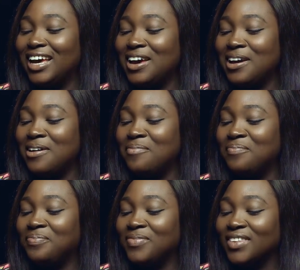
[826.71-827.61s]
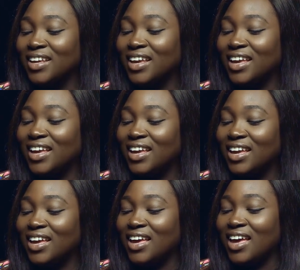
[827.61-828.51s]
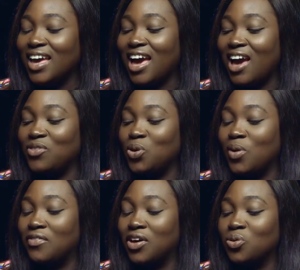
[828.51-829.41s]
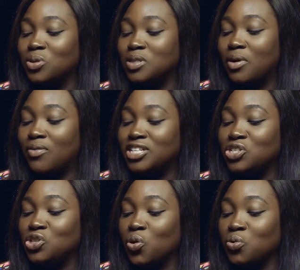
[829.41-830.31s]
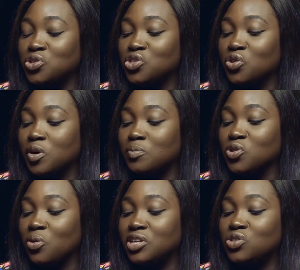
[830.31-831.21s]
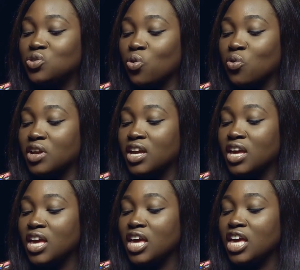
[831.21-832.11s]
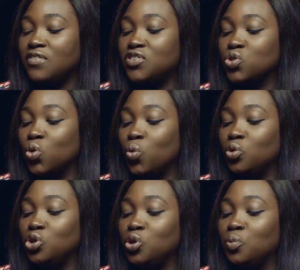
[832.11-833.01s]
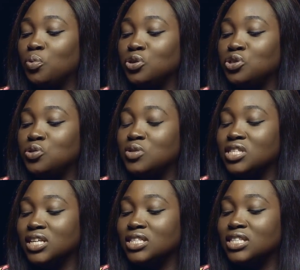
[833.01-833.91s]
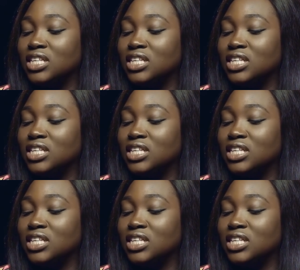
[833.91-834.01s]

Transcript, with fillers: Um, have you ever thought about writing your own script or a story? If so, will you produce it?